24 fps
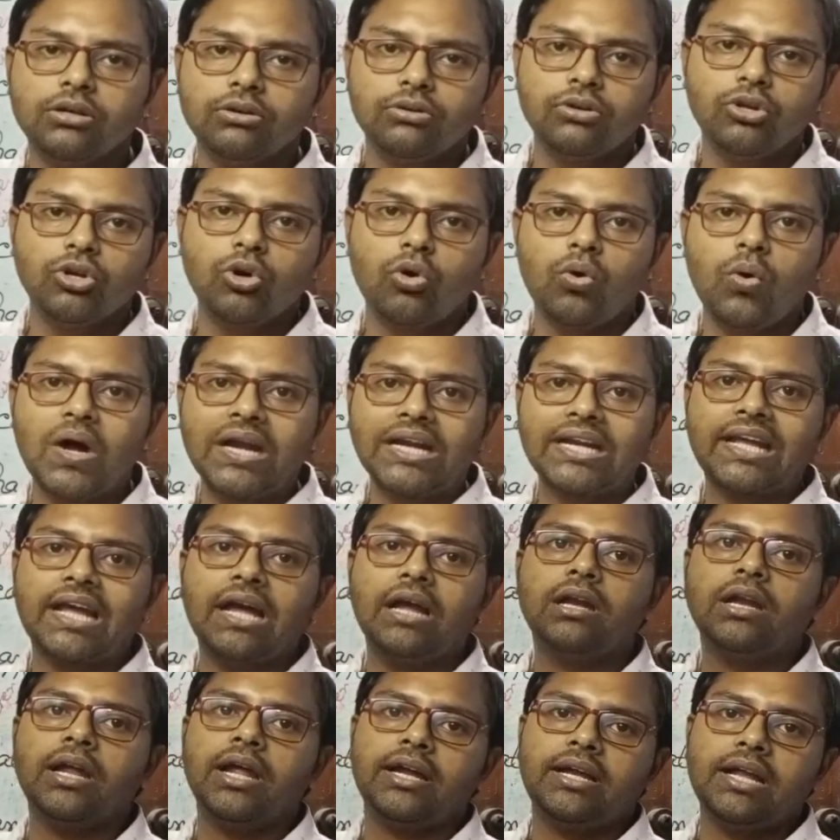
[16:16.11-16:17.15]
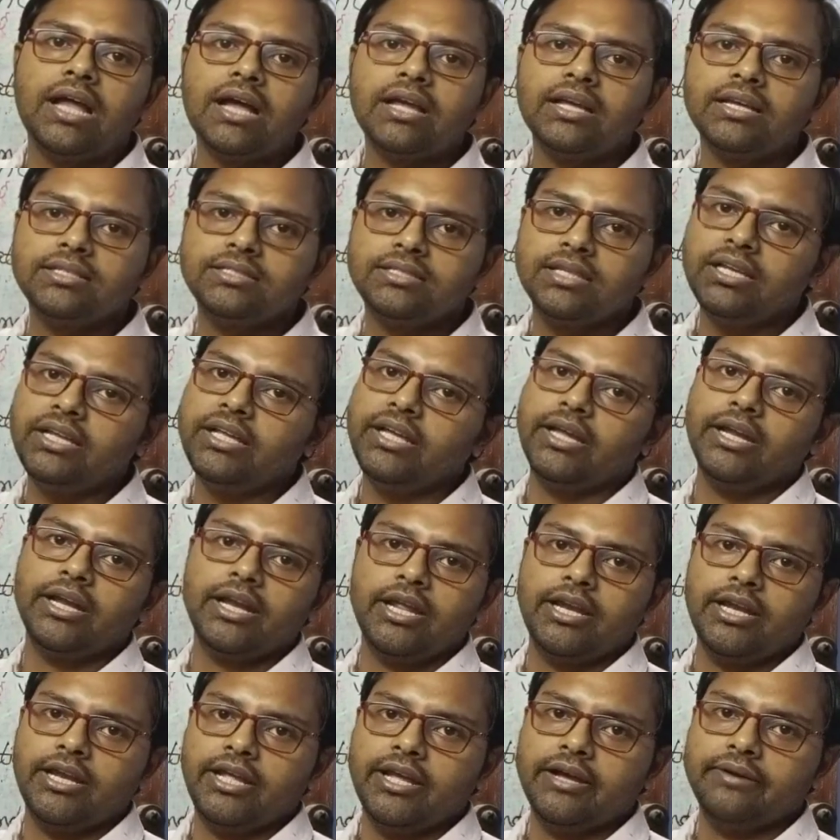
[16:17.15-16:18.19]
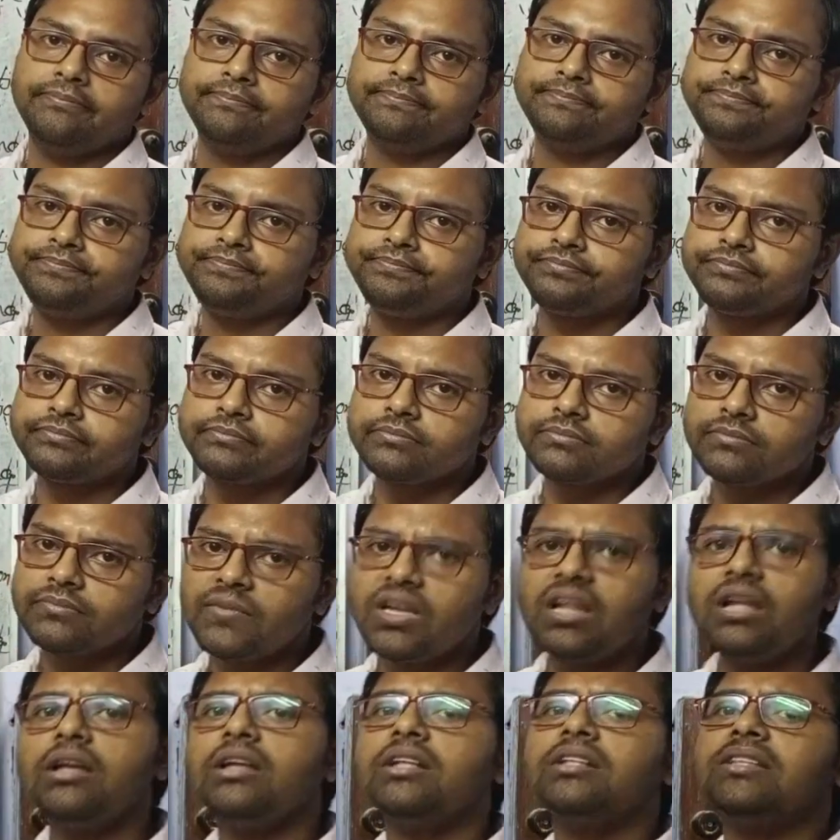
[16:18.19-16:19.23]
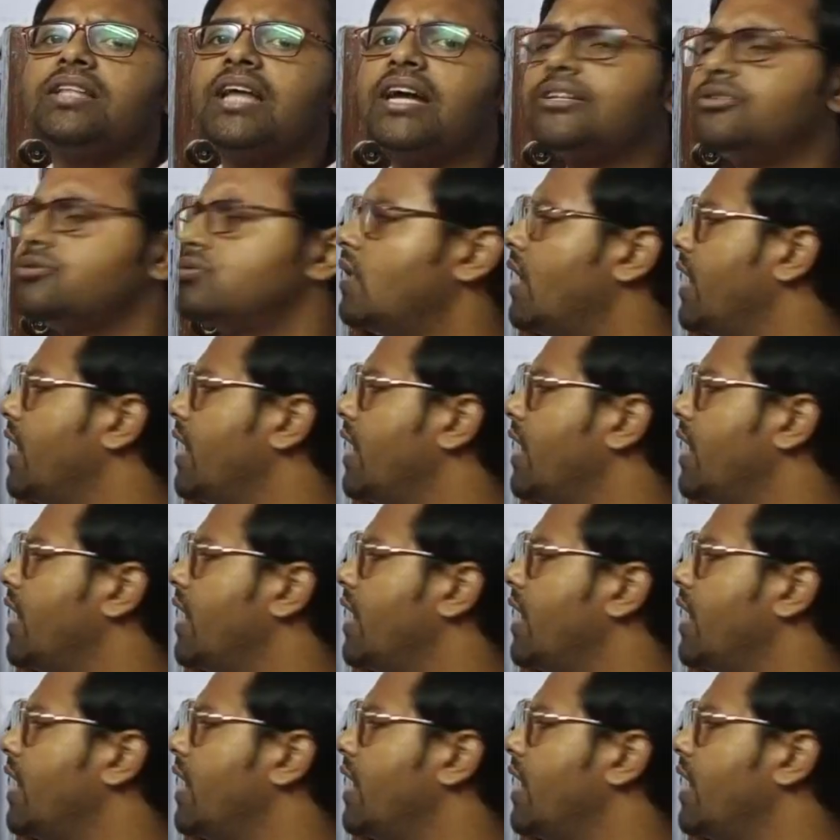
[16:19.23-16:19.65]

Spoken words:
No one can attack easily in India. That's